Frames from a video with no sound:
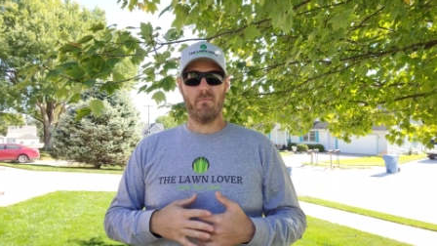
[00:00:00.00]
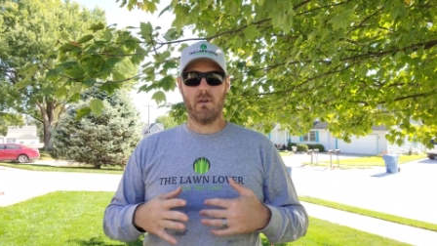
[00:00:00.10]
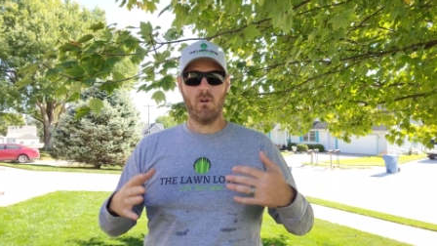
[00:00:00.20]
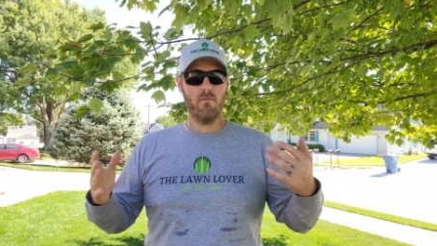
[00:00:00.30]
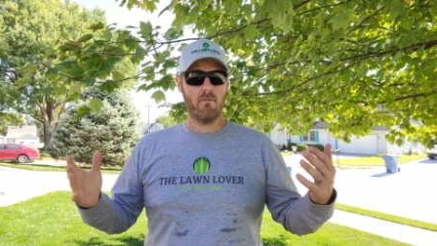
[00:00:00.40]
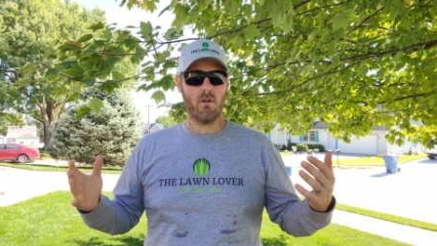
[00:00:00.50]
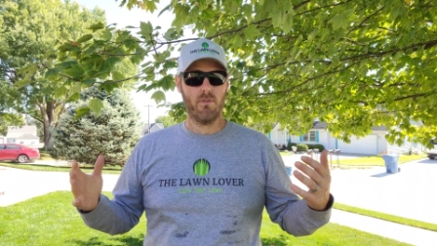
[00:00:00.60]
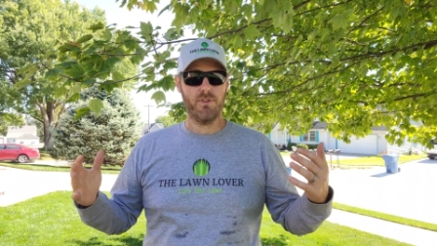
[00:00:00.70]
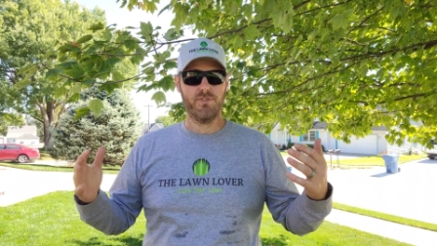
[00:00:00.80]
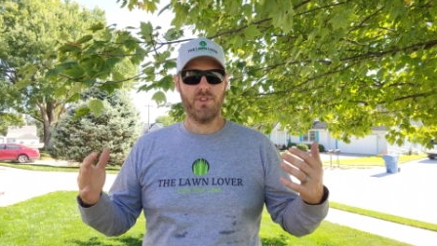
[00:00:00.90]
But overall,
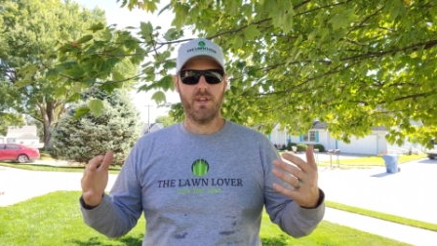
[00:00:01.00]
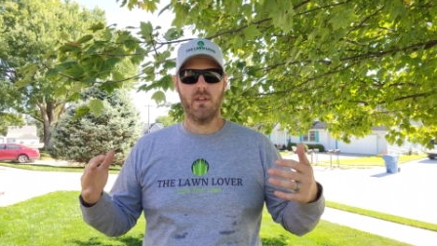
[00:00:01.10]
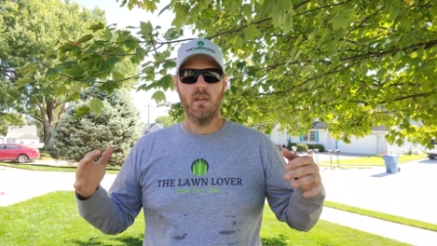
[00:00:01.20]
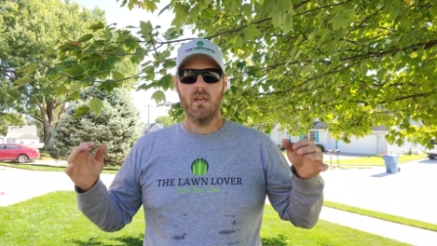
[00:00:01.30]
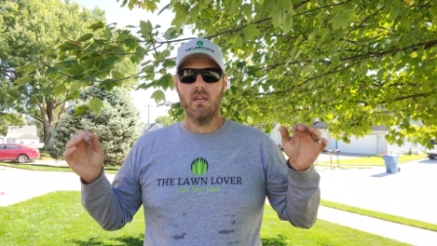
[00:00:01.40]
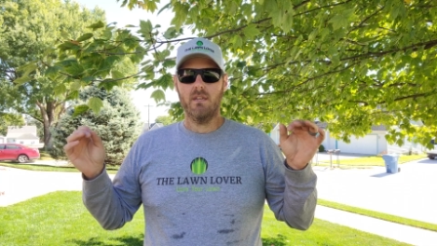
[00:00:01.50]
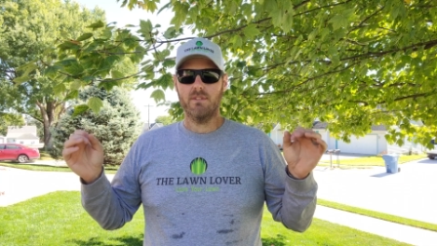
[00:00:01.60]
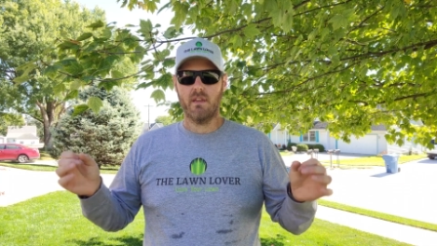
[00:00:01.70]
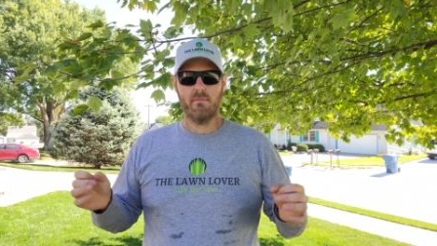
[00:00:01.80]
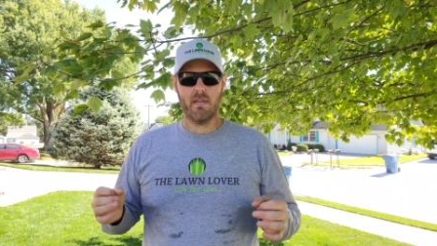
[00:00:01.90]
this thing
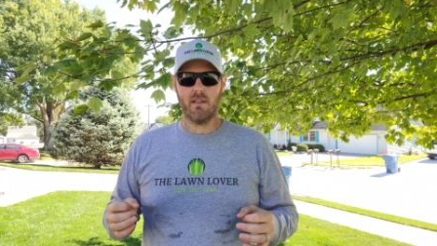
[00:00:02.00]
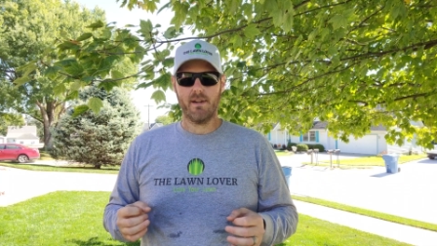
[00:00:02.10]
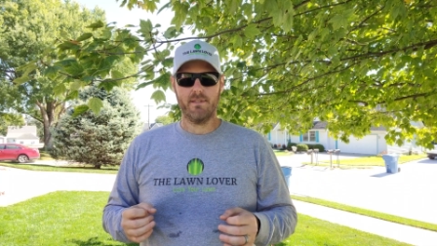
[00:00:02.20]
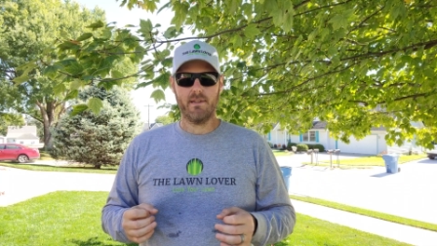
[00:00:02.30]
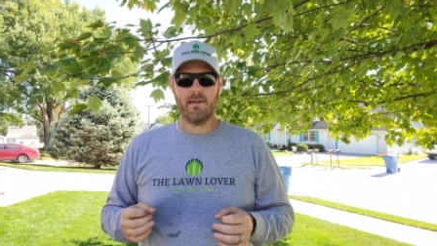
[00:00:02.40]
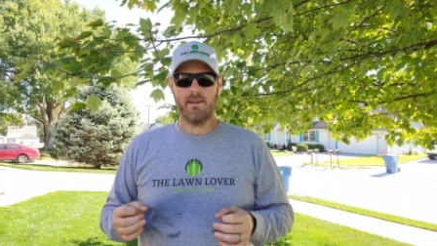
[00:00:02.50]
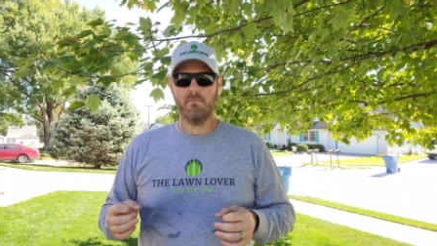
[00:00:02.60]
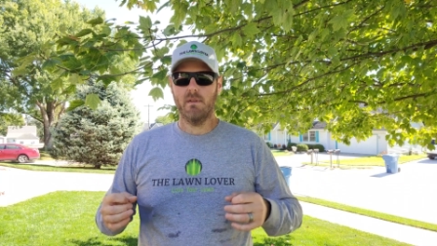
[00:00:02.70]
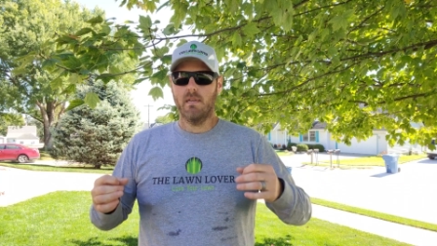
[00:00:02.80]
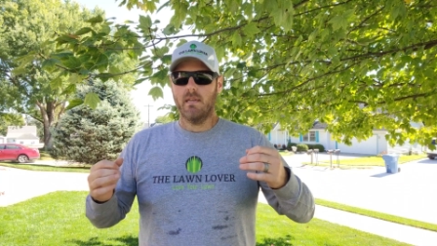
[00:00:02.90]
saved me a lot of time
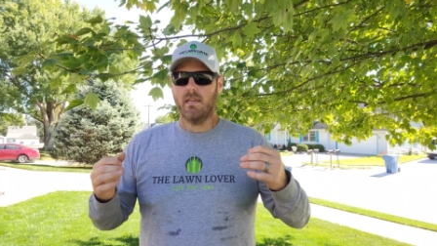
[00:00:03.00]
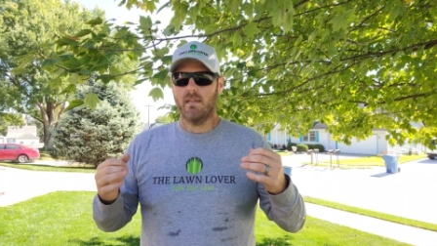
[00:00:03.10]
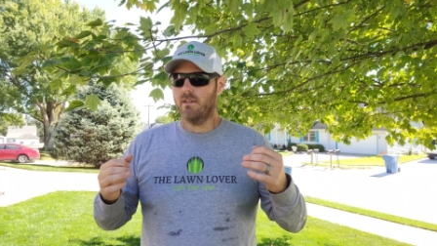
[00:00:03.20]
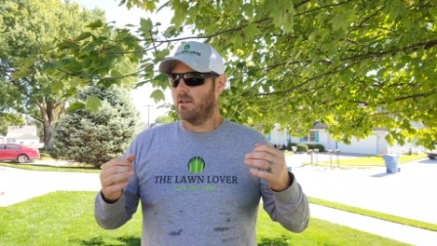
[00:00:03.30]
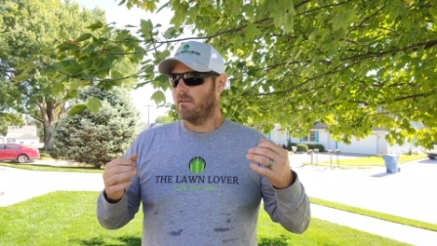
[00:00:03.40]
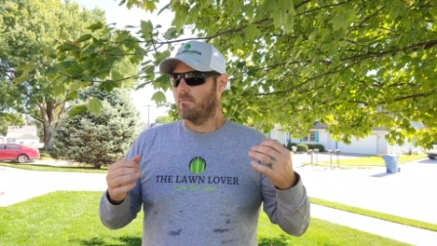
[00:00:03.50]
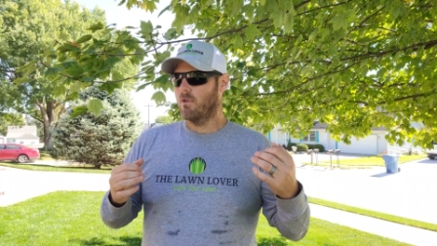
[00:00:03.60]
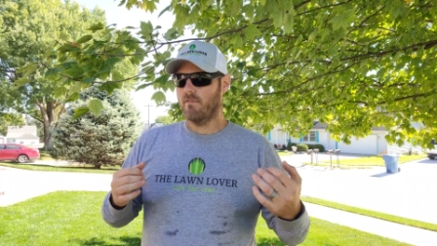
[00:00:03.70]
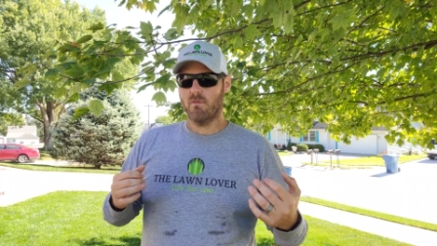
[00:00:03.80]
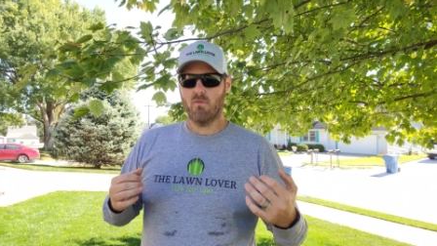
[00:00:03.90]
in
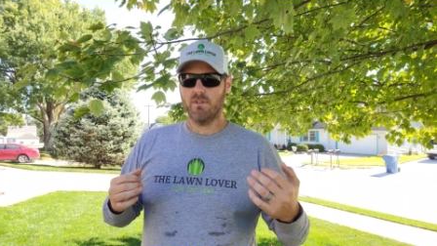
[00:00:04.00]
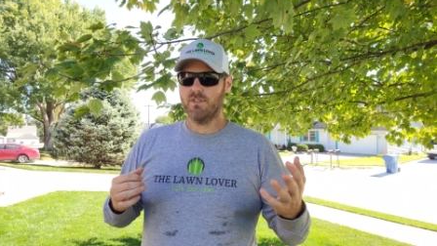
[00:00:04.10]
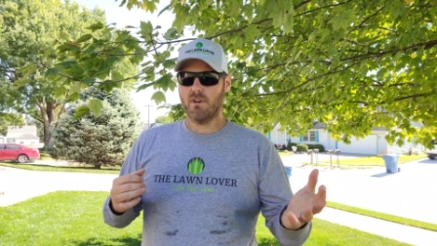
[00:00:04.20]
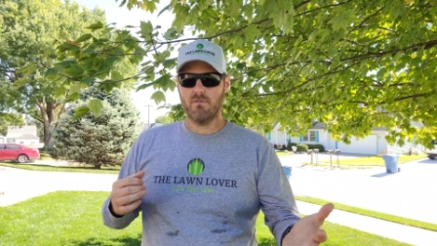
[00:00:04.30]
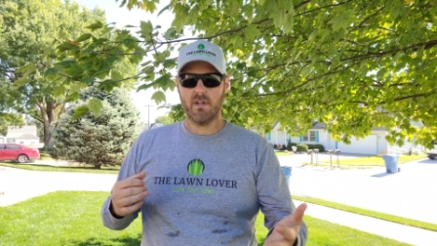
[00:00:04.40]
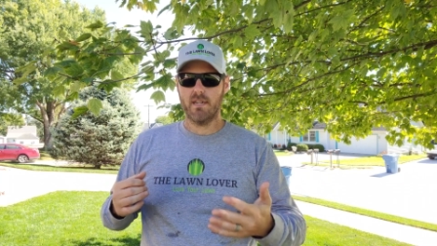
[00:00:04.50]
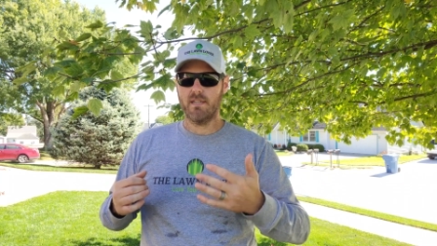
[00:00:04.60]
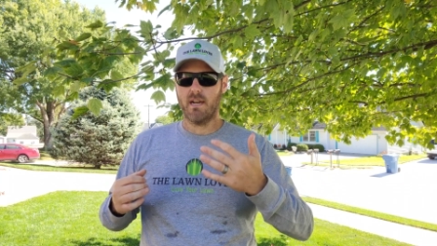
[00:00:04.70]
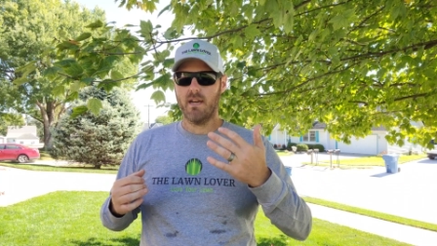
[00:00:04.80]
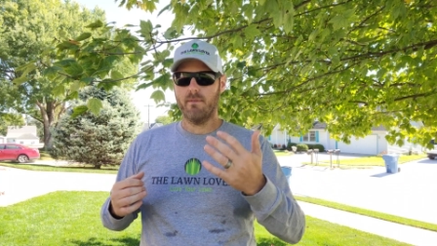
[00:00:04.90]
moving one zone at a
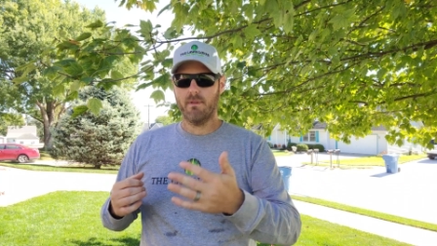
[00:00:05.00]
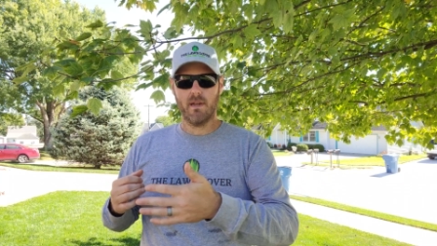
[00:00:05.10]
time.